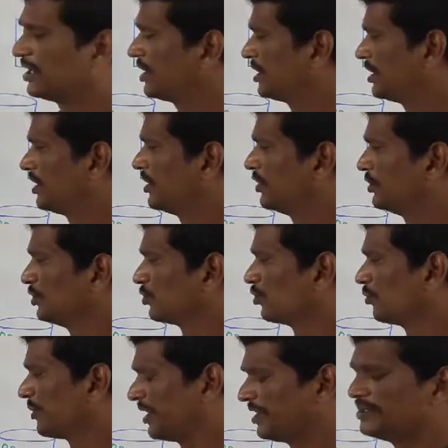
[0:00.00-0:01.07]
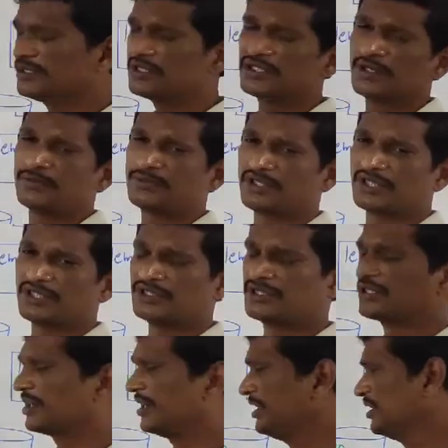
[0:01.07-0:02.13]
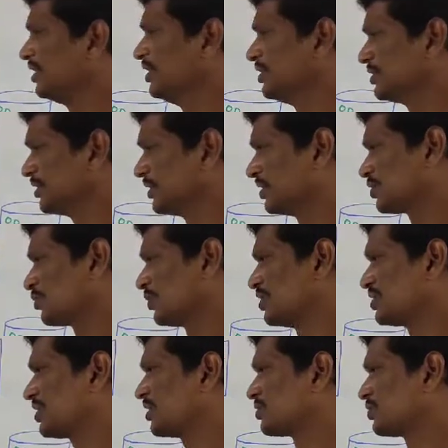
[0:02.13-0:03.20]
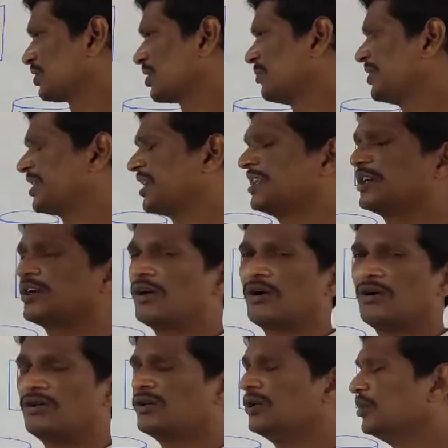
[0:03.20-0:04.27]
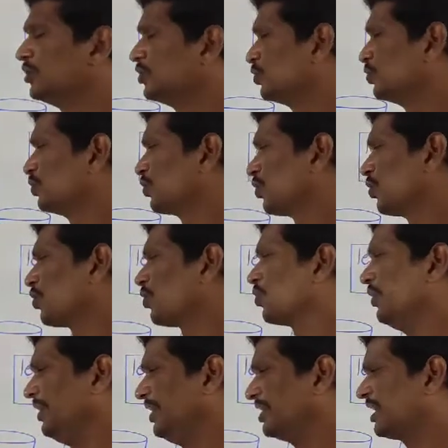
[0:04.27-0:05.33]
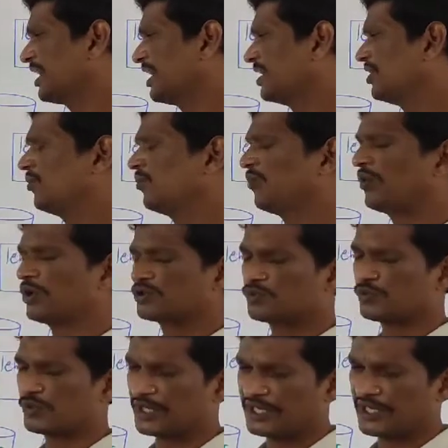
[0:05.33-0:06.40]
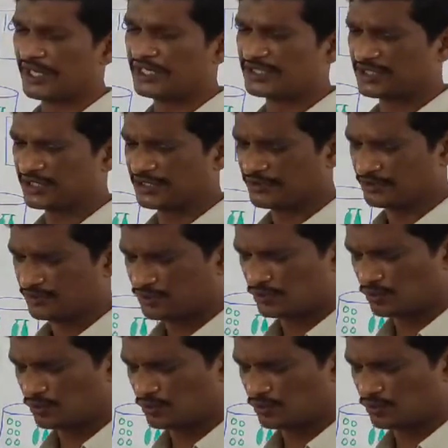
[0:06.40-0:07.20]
The ethopon substance, right? See, this one is also chemically called 2-chloroethyl phosphoric acid.